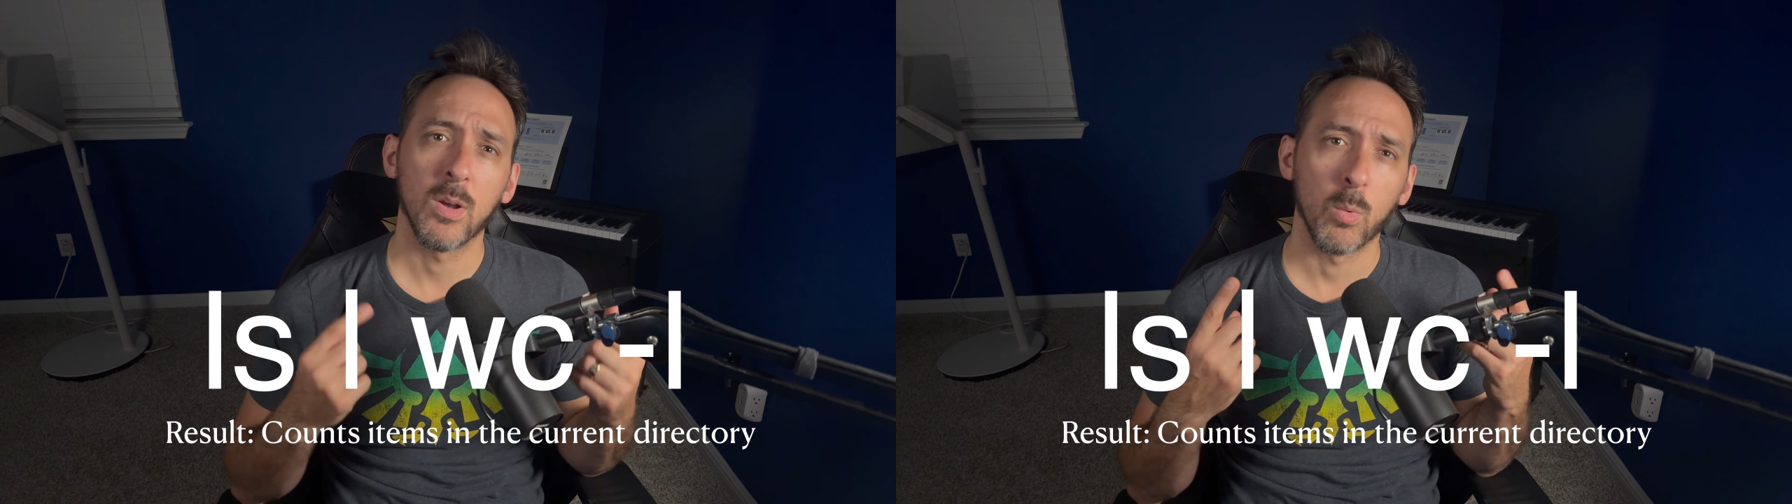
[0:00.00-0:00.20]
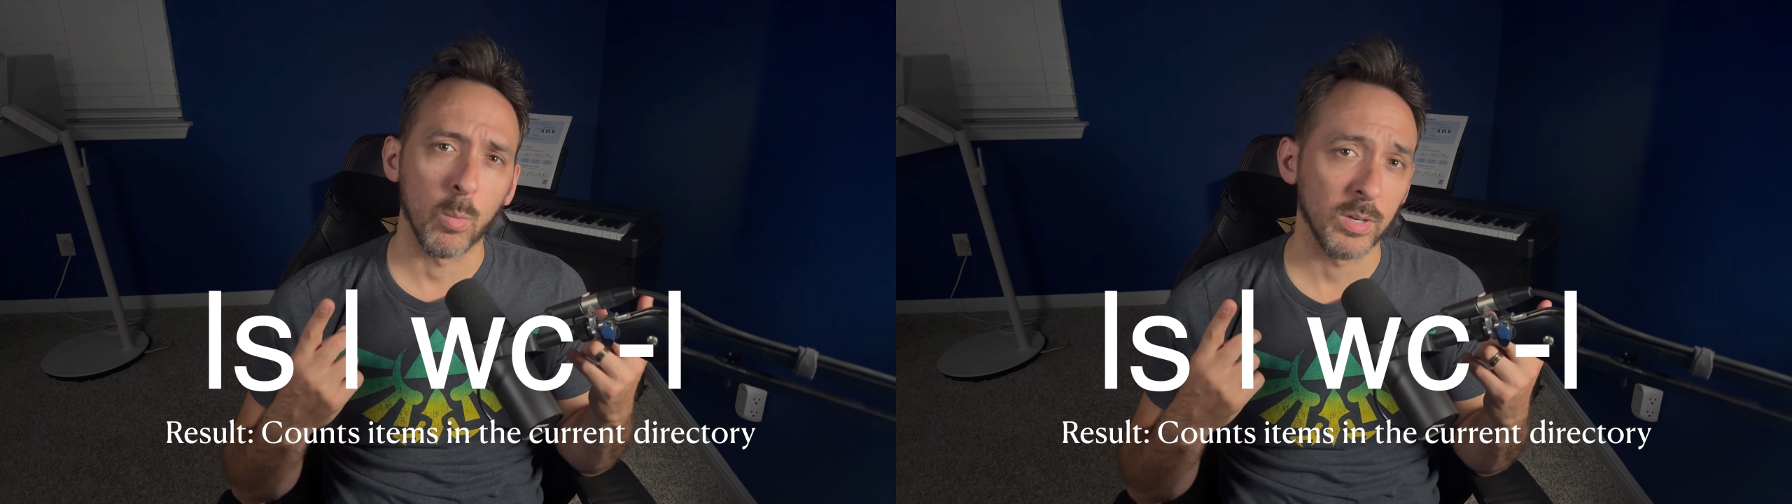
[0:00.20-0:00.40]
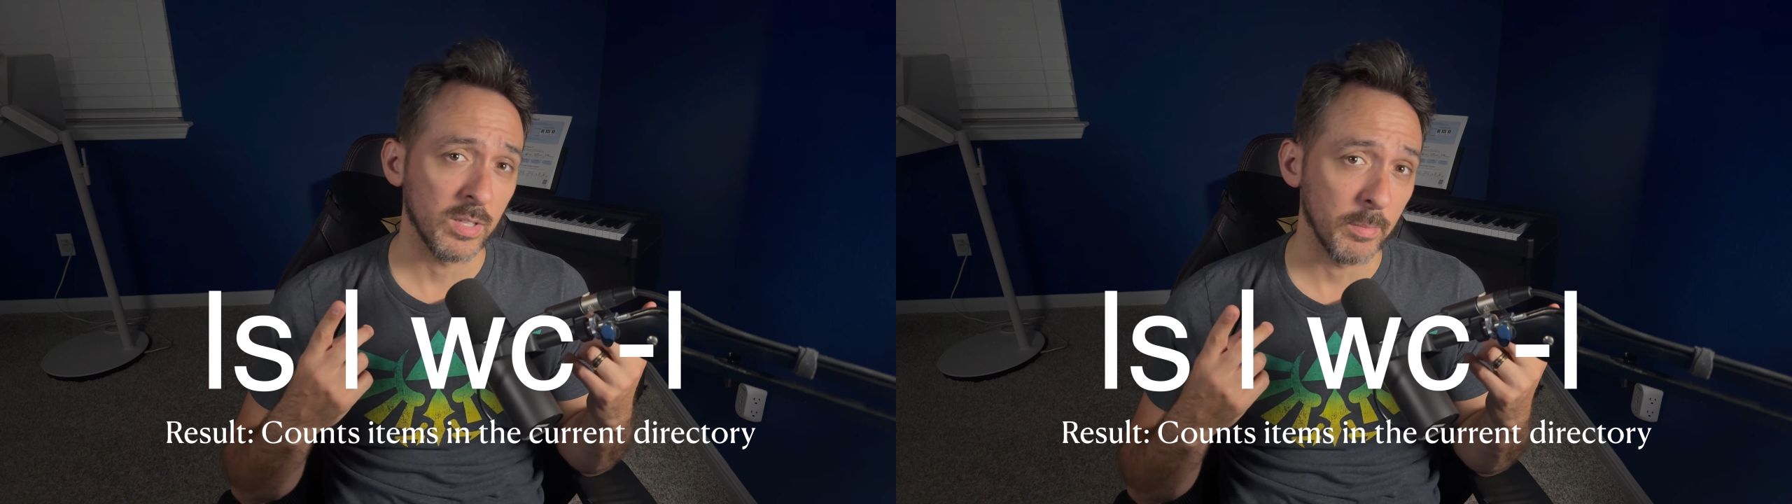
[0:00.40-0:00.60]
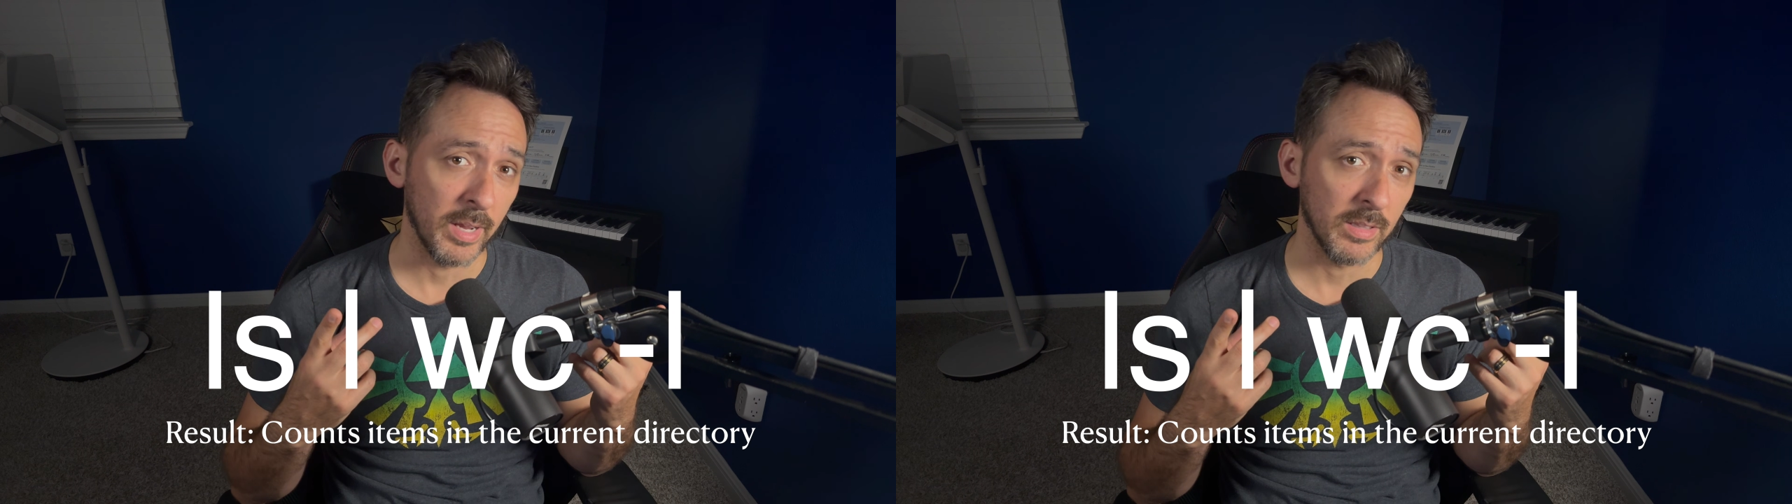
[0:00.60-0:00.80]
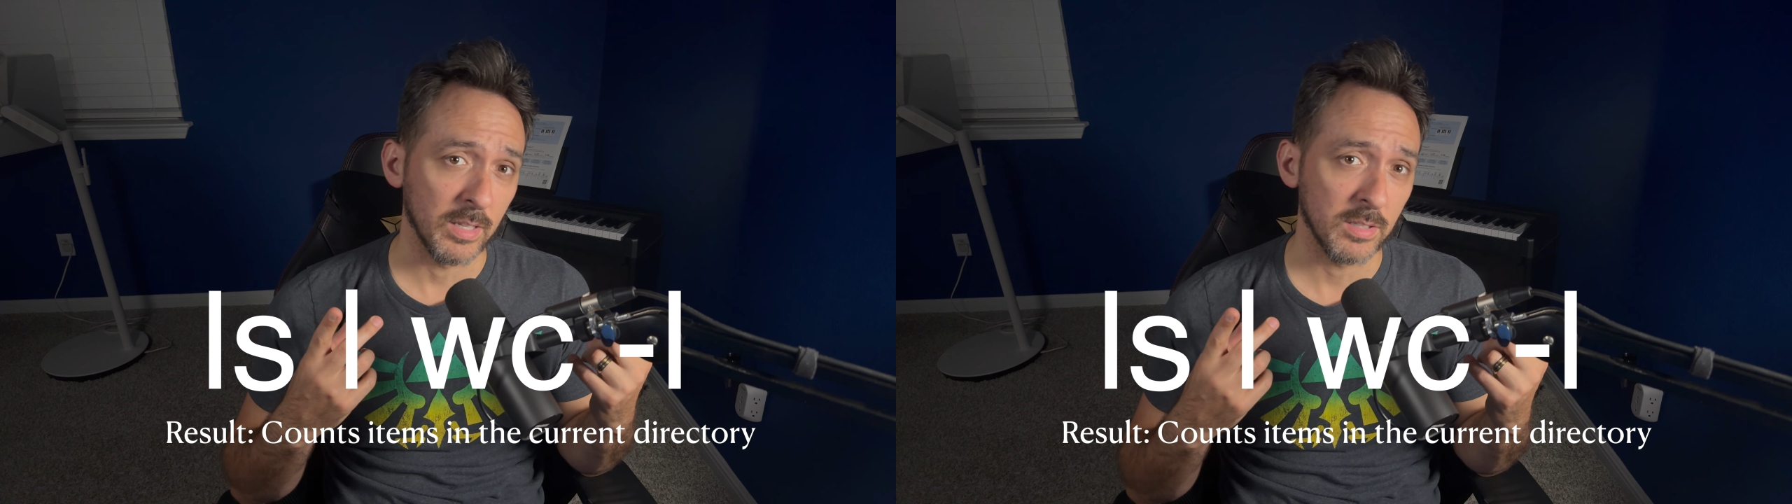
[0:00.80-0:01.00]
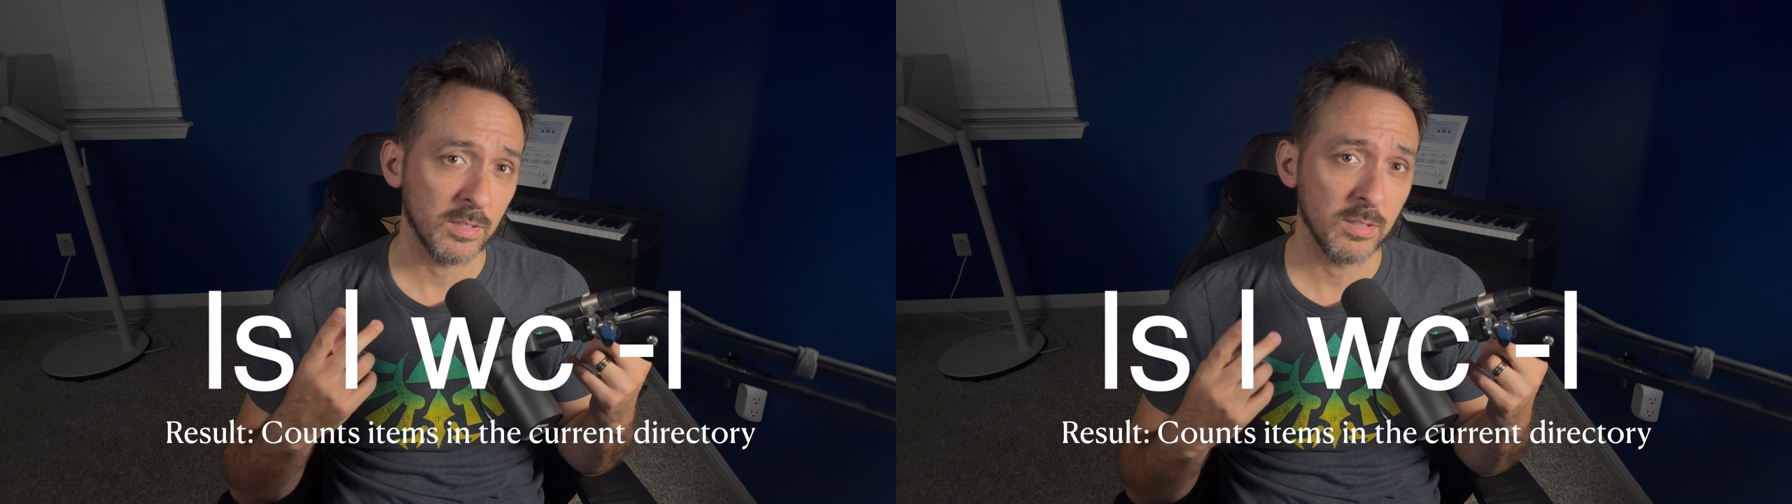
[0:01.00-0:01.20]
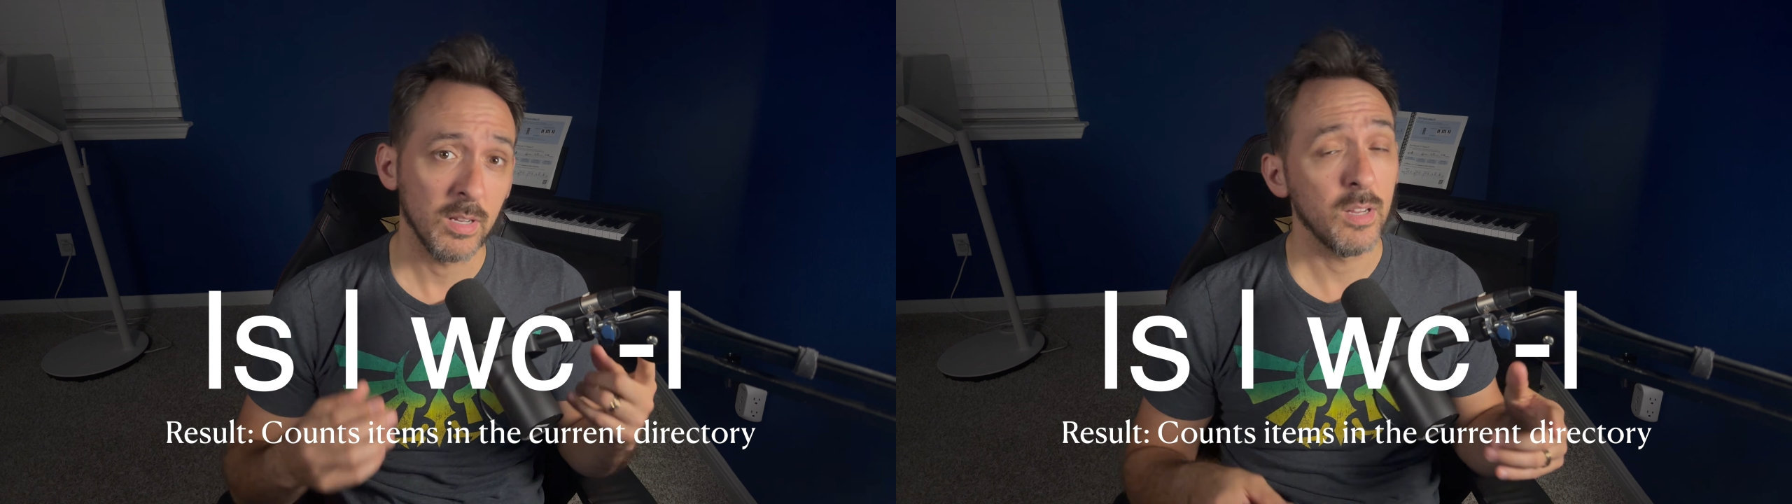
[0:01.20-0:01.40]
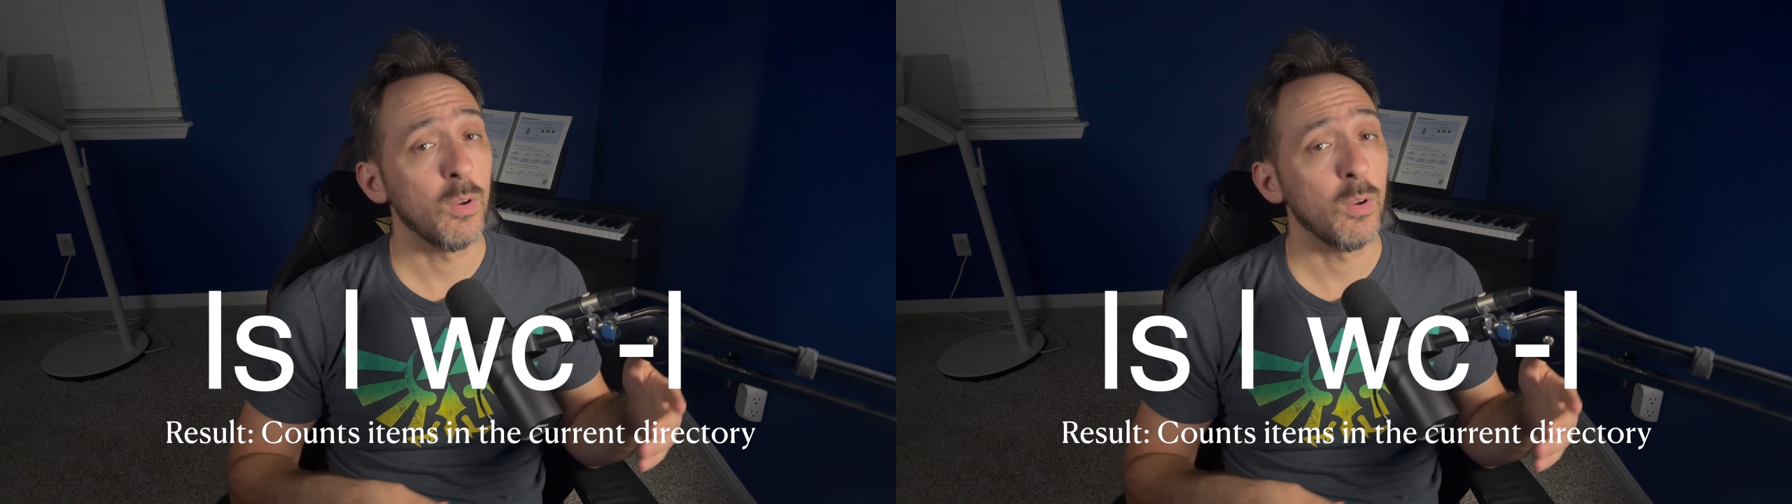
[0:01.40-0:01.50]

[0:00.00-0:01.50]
One command lists,